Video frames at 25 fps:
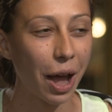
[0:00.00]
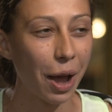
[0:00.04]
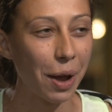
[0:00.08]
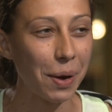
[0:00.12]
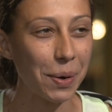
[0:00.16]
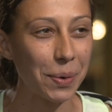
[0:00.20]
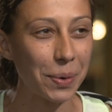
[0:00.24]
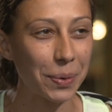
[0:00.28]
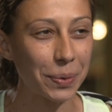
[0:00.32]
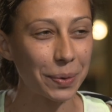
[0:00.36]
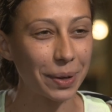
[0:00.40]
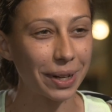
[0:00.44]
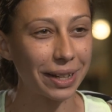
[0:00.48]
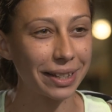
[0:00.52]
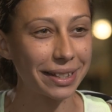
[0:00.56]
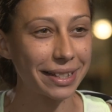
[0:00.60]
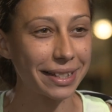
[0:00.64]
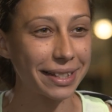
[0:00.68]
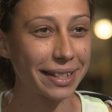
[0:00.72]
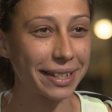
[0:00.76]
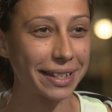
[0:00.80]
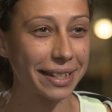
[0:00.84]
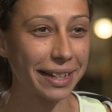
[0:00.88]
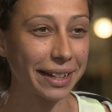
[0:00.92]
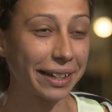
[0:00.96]
Oh,
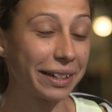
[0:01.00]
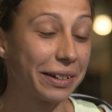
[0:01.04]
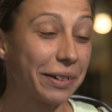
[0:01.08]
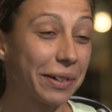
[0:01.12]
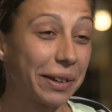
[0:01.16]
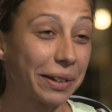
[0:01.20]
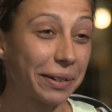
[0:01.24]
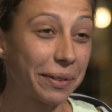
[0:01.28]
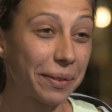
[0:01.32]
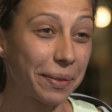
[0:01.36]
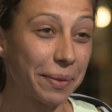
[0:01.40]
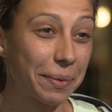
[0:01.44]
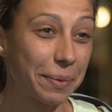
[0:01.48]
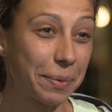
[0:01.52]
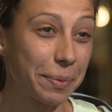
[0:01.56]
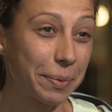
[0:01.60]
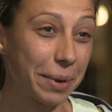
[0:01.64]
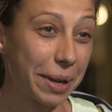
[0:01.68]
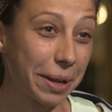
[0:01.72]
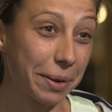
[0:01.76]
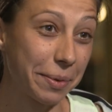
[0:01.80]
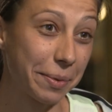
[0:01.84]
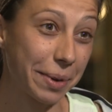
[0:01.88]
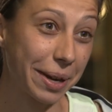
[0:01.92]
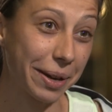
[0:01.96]
it's going on
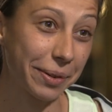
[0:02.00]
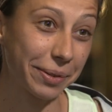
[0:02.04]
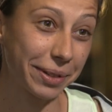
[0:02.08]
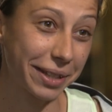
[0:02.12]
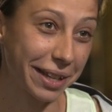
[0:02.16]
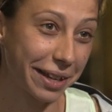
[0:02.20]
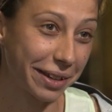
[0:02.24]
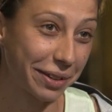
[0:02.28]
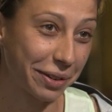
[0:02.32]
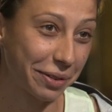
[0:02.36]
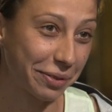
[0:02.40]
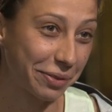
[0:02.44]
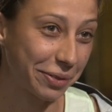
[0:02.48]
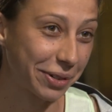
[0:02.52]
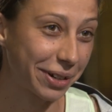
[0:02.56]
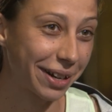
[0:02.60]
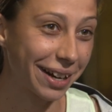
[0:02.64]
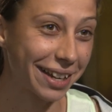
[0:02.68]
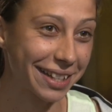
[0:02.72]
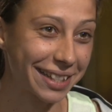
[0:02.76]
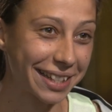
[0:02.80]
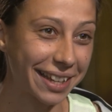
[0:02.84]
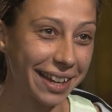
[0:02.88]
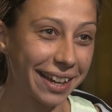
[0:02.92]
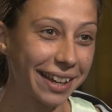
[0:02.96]
pretty well, thank you for
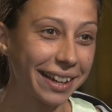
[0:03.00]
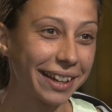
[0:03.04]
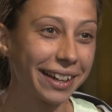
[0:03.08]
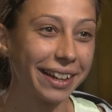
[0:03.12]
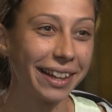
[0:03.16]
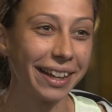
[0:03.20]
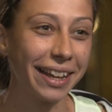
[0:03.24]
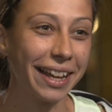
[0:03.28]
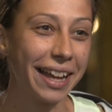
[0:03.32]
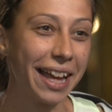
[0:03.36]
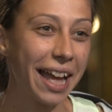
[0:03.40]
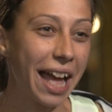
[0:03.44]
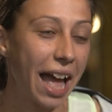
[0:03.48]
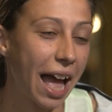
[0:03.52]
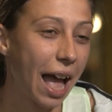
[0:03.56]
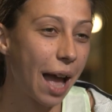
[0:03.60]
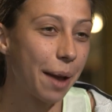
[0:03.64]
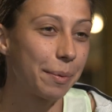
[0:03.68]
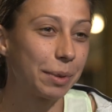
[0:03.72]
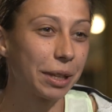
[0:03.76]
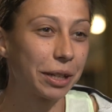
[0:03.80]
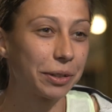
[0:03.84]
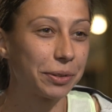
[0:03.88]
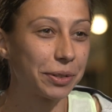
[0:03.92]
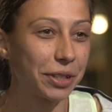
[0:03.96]
asking.
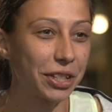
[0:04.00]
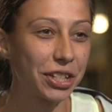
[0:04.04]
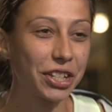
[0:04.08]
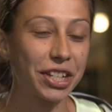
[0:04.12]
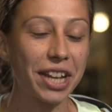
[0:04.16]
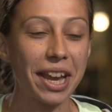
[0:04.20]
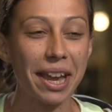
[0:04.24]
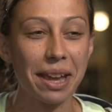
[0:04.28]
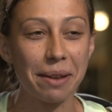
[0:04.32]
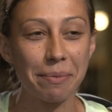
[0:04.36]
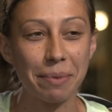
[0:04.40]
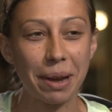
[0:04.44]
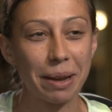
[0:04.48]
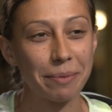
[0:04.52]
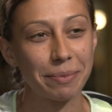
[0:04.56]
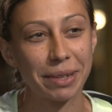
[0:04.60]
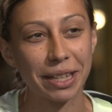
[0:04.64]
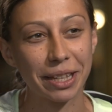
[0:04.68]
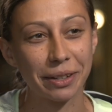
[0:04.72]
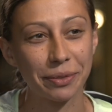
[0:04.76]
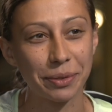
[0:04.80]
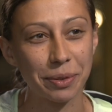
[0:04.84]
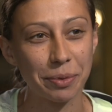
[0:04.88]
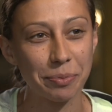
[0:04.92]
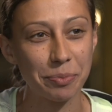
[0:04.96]
I'm in a good shape, I'm in
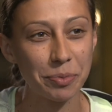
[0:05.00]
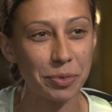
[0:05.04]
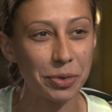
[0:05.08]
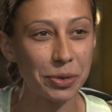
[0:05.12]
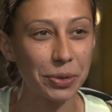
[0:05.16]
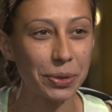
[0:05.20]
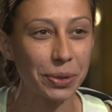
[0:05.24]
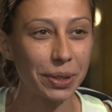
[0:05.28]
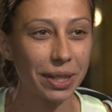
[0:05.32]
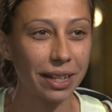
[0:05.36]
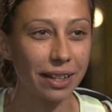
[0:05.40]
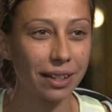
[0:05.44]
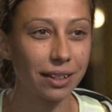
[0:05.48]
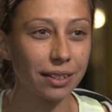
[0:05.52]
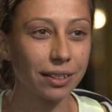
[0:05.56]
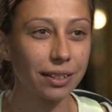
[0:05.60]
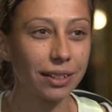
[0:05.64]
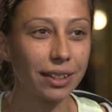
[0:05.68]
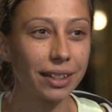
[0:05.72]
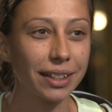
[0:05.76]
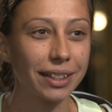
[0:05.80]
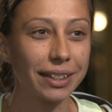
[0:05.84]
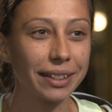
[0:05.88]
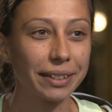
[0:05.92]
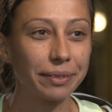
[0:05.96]
a good mood,
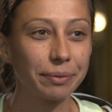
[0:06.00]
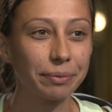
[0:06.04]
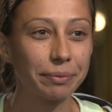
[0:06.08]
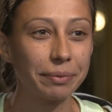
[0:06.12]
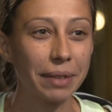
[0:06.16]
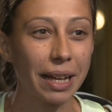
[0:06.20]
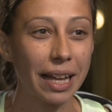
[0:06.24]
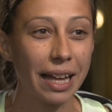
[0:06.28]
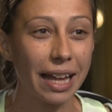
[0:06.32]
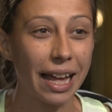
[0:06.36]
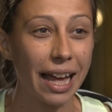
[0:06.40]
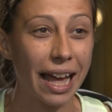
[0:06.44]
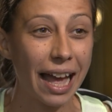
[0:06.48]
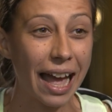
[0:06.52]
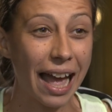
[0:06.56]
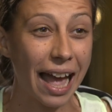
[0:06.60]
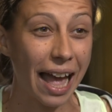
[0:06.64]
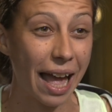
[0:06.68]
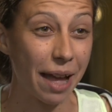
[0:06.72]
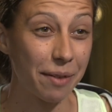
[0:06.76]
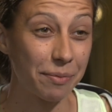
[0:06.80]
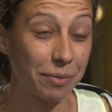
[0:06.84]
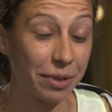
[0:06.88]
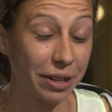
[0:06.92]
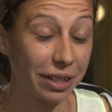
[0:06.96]
and
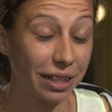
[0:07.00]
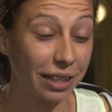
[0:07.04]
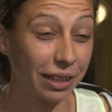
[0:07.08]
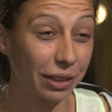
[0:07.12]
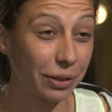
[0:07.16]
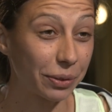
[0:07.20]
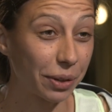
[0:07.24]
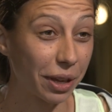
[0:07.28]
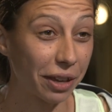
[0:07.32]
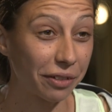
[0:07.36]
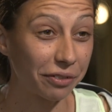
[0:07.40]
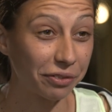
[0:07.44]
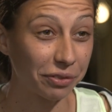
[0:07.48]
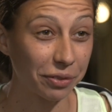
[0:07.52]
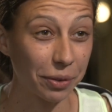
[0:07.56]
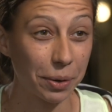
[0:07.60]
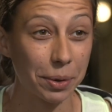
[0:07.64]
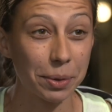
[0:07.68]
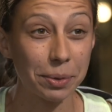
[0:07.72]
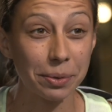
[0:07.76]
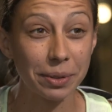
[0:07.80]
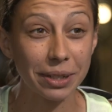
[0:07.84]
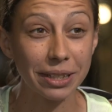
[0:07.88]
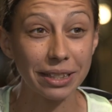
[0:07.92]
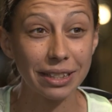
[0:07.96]
I'm really looking
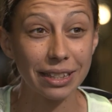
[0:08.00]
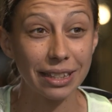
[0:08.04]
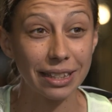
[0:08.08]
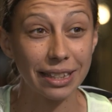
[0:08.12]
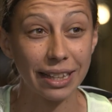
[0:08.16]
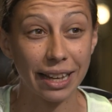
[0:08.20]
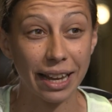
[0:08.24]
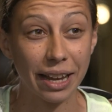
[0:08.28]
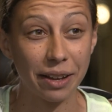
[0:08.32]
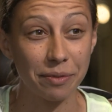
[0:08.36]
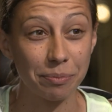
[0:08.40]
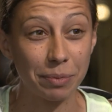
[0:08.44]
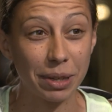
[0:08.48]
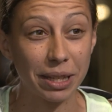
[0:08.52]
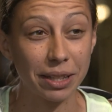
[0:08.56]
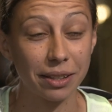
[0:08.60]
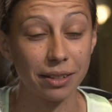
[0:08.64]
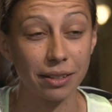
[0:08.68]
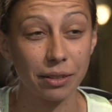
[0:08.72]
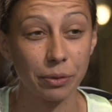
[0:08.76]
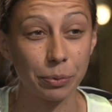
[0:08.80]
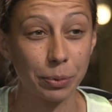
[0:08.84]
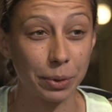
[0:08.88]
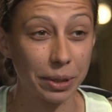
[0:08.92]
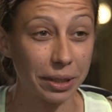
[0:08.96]
forward. I've
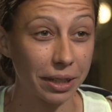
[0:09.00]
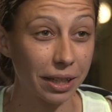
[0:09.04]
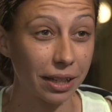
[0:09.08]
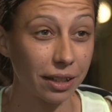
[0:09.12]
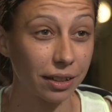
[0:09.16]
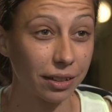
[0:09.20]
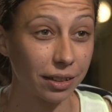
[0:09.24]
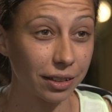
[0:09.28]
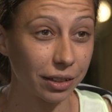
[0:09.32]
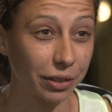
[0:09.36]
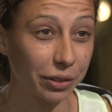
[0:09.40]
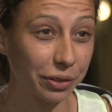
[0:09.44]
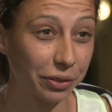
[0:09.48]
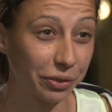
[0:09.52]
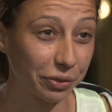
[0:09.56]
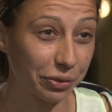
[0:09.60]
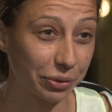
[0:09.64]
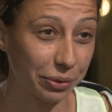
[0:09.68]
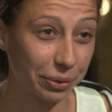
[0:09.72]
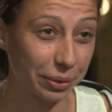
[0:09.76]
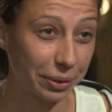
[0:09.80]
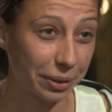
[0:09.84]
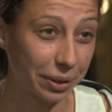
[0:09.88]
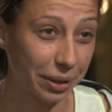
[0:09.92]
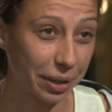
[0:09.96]
been working a lot
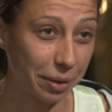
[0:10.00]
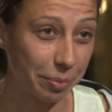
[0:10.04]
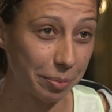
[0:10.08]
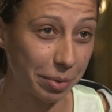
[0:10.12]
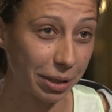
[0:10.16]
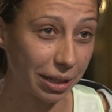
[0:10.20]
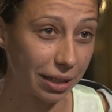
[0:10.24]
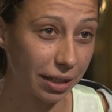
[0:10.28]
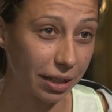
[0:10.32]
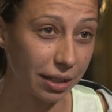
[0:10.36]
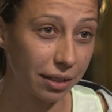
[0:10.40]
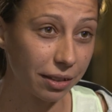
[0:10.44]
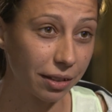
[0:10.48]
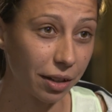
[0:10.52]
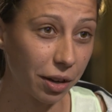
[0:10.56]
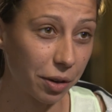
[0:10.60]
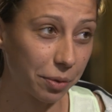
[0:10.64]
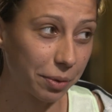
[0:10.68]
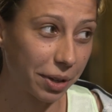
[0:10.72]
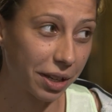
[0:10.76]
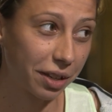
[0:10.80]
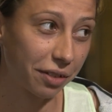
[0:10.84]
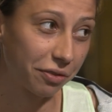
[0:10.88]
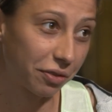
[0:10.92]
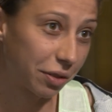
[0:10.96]
for Berlin
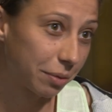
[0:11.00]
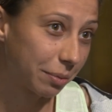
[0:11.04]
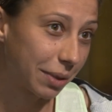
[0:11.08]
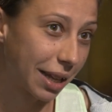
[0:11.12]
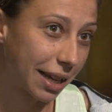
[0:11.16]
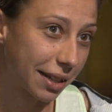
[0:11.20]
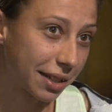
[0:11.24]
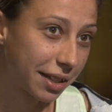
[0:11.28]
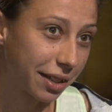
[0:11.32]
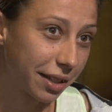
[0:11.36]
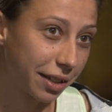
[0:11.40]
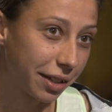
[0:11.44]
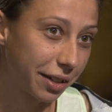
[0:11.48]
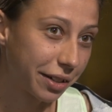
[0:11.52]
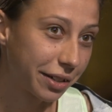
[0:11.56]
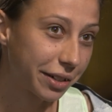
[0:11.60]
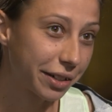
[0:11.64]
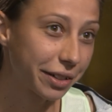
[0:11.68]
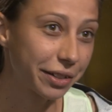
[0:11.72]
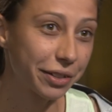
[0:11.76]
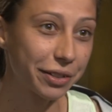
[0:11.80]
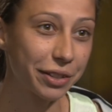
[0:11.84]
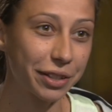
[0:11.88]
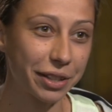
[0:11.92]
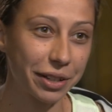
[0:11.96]
already from last
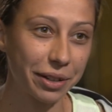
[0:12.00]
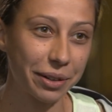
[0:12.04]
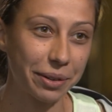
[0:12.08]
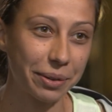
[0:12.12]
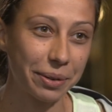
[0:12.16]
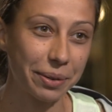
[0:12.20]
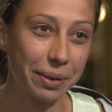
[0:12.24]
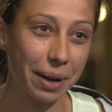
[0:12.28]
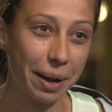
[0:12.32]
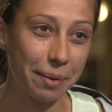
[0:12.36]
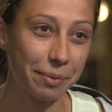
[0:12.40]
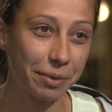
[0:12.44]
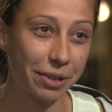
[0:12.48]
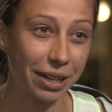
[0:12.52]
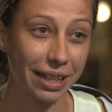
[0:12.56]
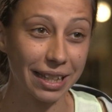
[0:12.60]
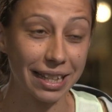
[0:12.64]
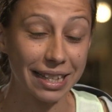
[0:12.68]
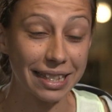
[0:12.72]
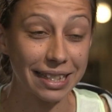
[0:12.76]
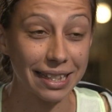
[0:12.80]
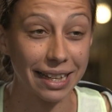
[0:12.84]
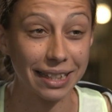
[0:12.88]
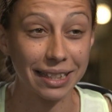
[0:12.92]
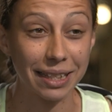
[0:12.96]
year, so I'm quite
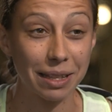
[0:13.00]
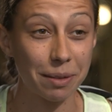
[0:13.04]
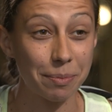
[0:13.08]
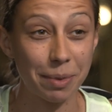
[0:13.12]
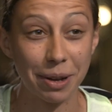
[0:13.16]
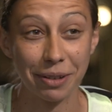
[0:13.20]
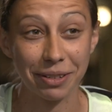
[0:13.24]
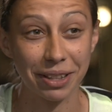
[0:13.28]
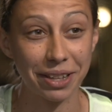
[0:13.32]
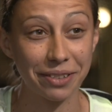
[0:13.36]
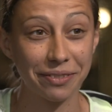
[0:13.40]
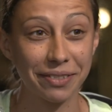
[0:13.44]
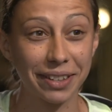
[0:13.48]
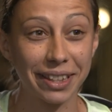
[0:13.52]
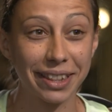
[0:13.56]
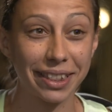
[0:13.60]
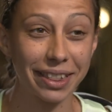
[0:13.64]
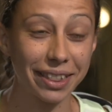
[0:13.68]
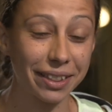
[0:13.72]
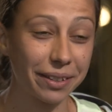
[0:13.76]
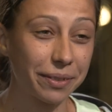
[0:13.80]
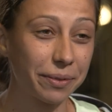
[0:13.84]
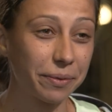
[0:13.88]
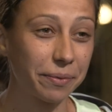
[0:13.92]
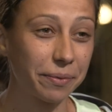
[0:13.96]
excited about the event.